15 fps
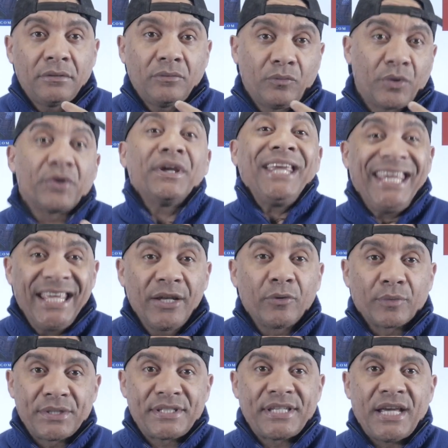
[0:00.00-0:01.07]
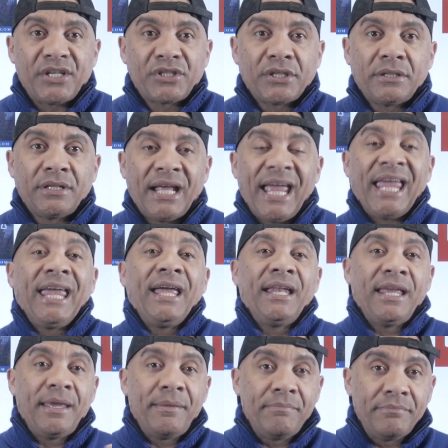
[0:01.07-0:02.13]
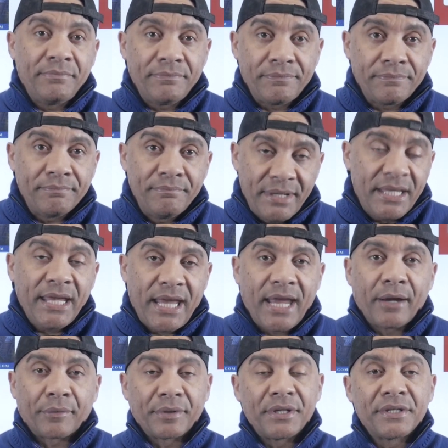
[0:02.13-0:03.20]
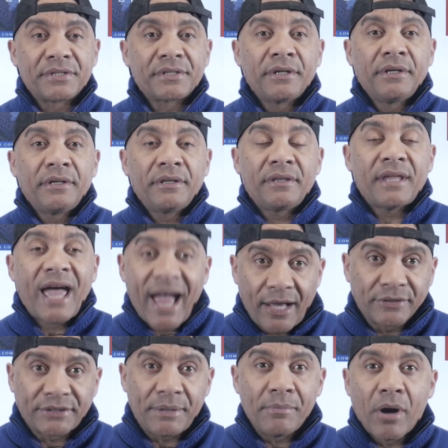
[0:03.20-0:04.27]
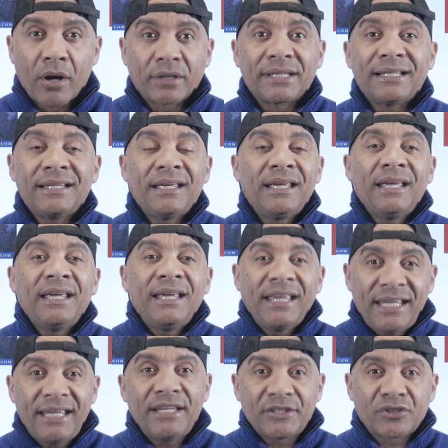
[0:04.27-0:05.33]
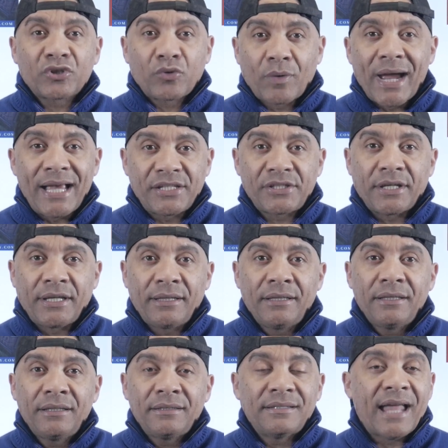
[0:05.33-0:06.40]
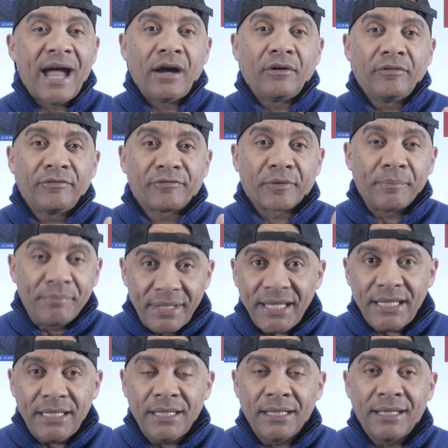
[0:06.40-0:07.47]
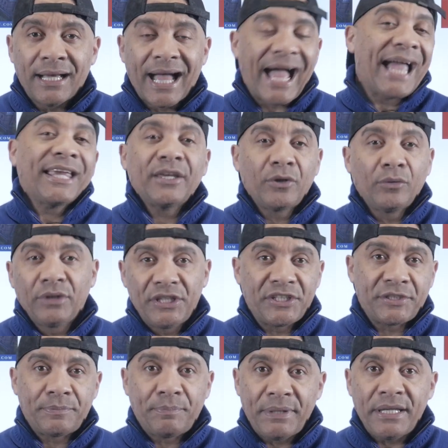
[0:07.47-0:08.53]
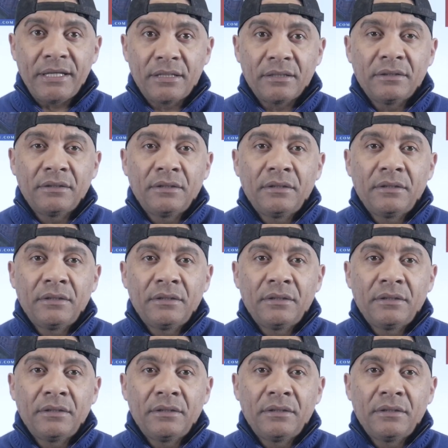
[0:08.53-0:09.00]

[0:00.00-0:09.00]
we're in a recession, and in many areas, the housing market is crashing. Now, for me, I can only speak